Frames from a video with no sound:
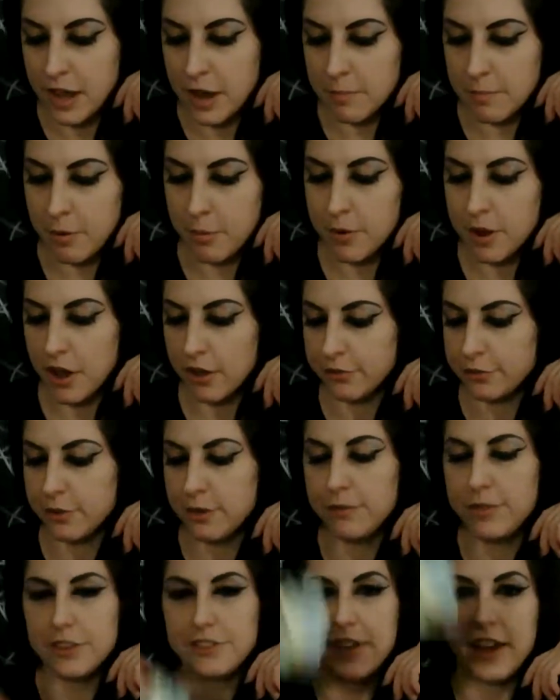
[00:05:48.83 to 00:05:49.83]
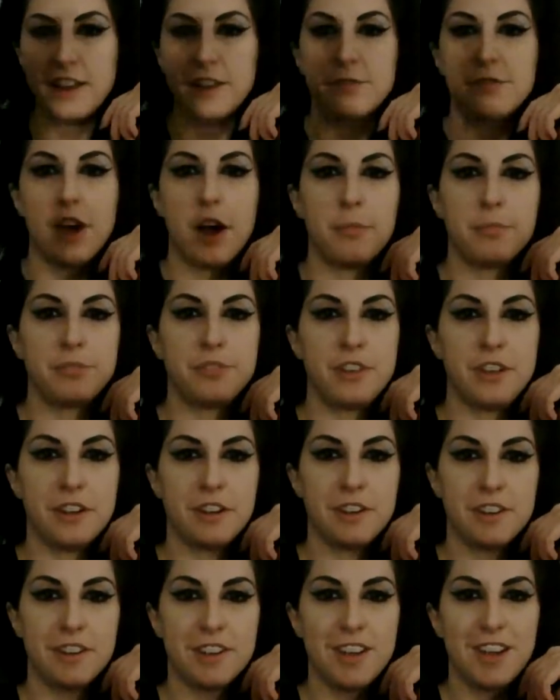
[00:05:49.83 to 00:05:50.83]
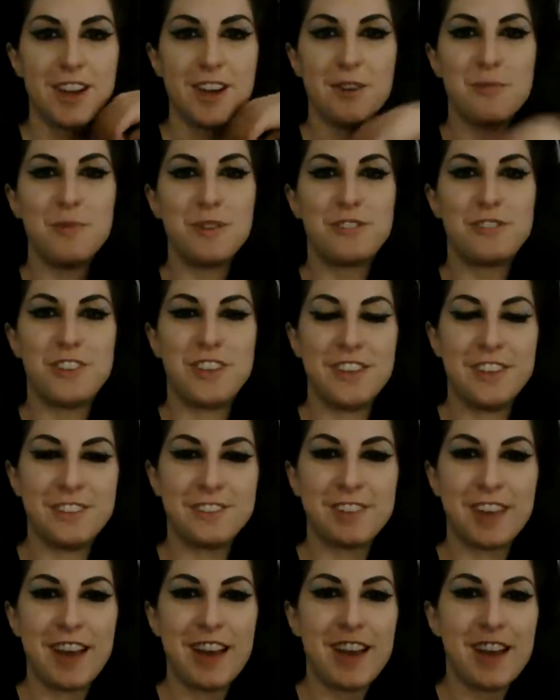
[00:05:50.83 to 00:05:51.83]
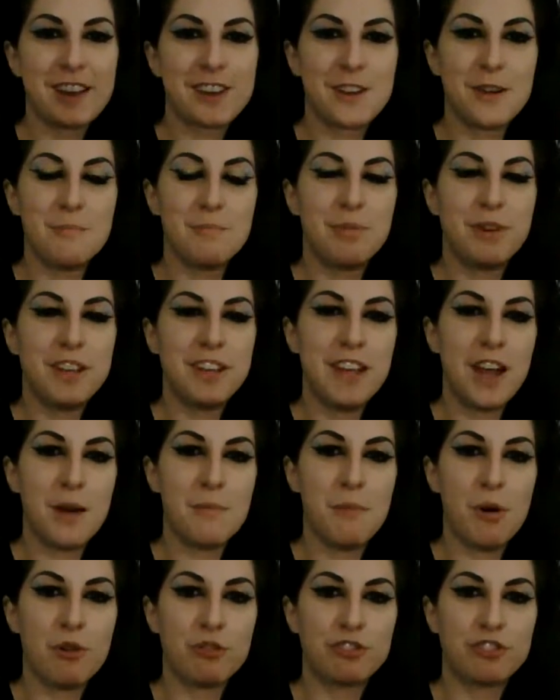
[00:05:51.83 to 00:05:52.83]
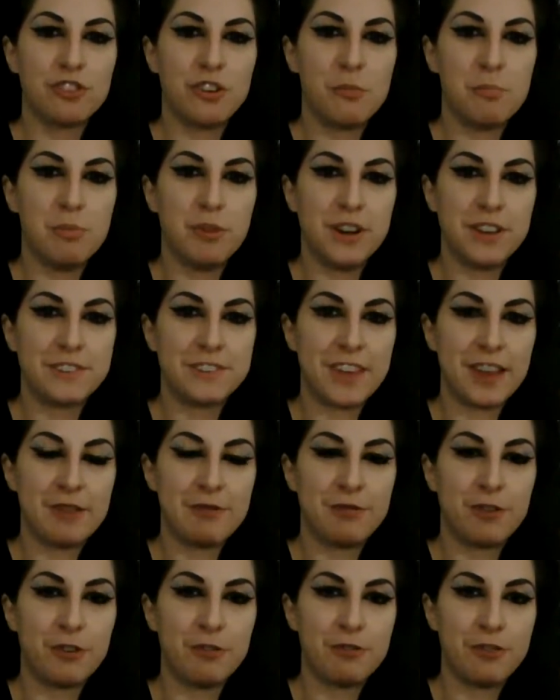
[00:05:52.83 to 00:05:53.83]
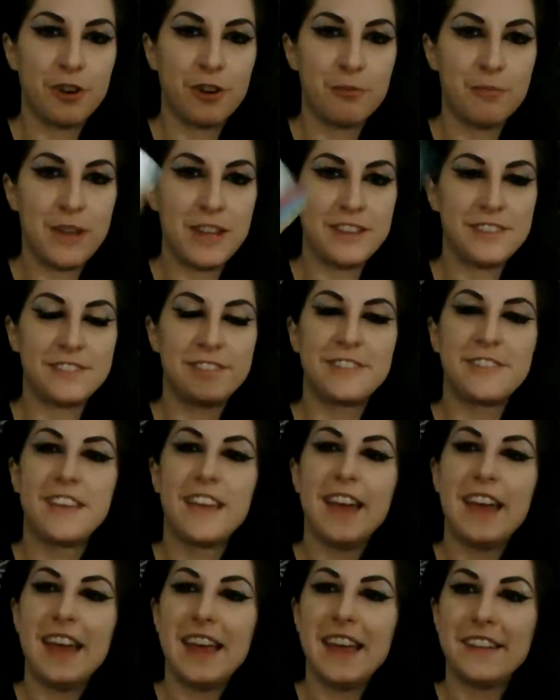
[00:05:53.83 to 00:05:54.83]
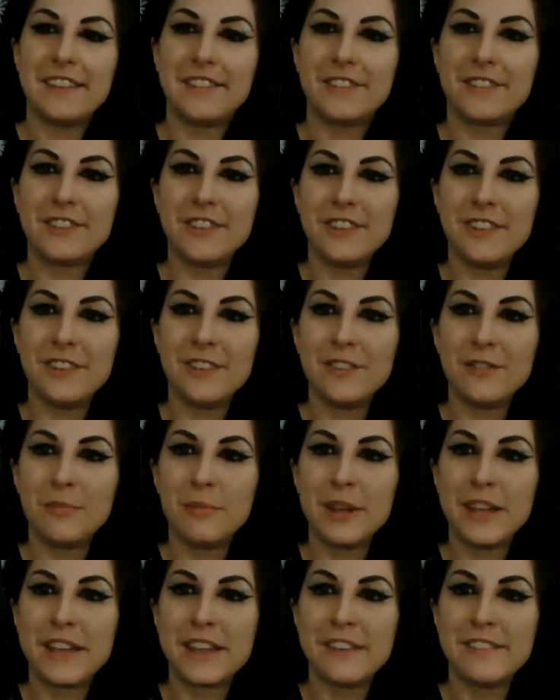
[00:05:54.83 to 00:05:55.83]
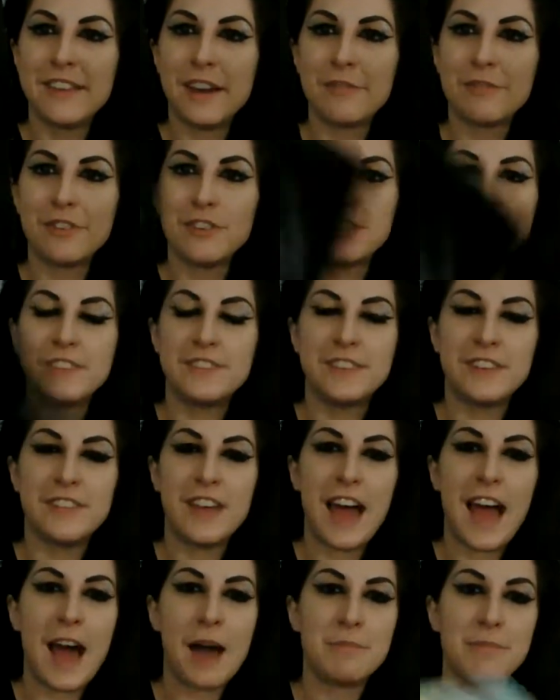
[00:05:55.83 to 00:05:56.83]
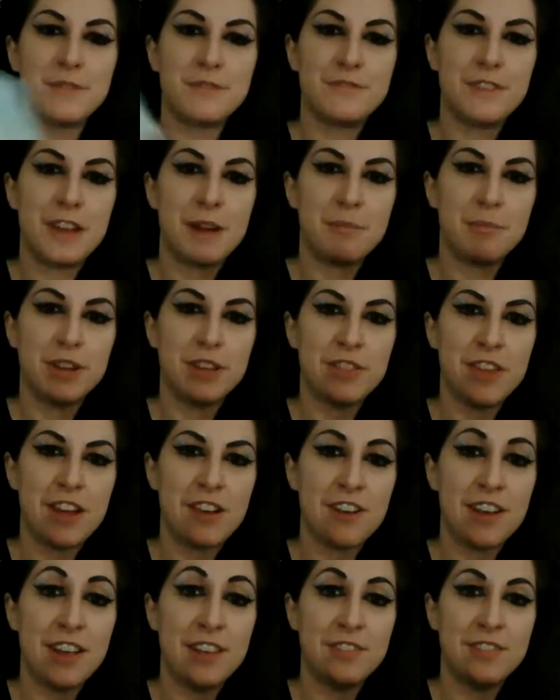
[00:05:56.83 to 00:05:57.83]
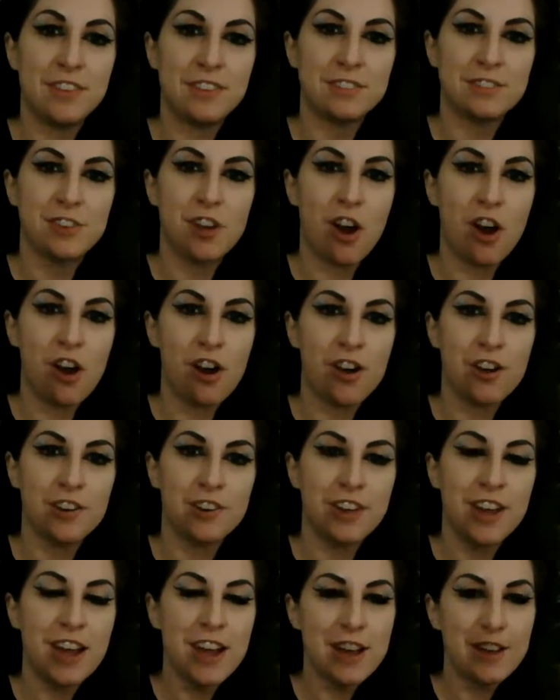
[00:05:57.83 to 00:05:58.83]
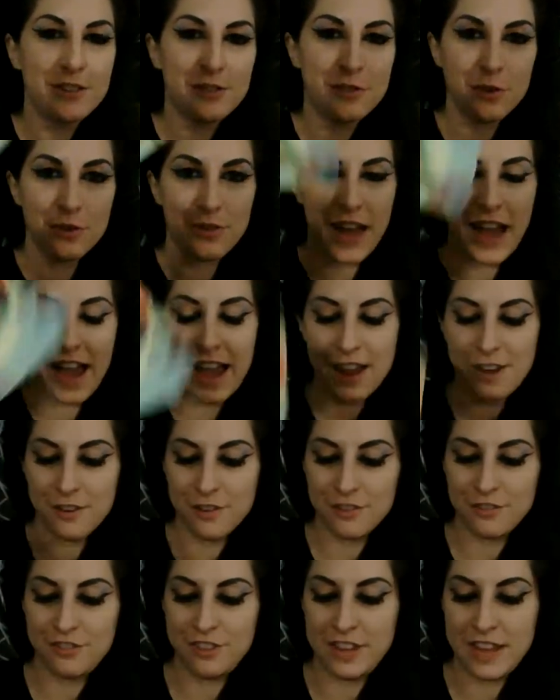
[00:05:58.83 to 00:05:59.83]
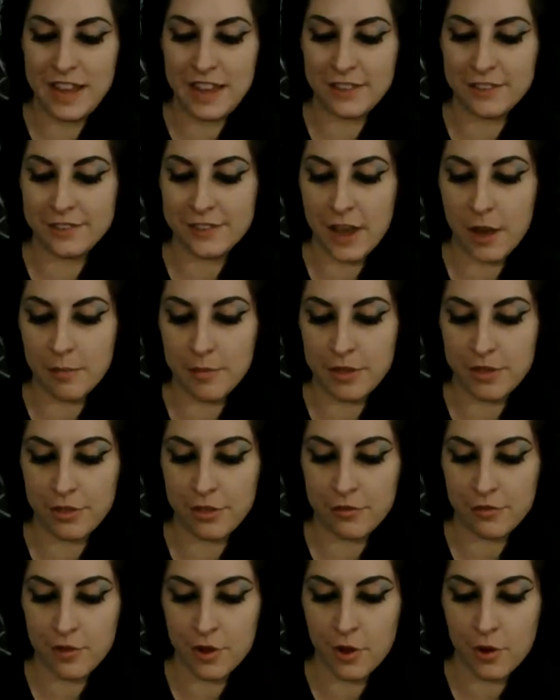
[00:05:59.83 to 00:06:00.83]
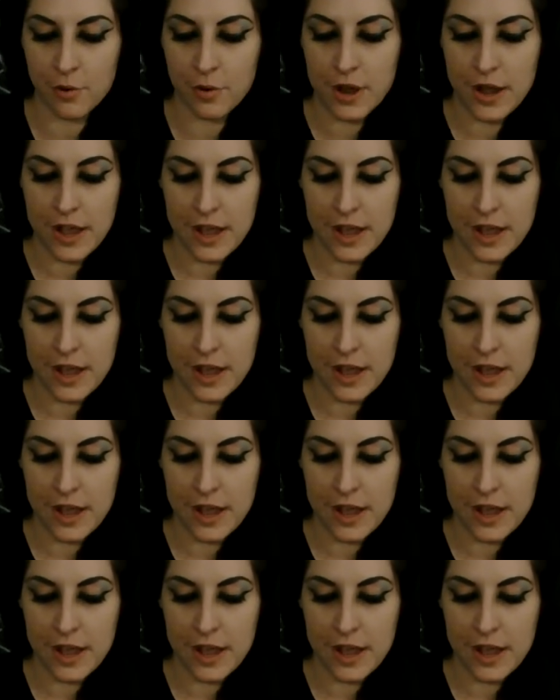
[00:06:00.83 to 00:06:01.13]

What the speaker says: But we also have the Ten of Cups here, which is complete emotional bliss and fulfillment. We can definitely see the happy family there in this card. So that energy is coming through.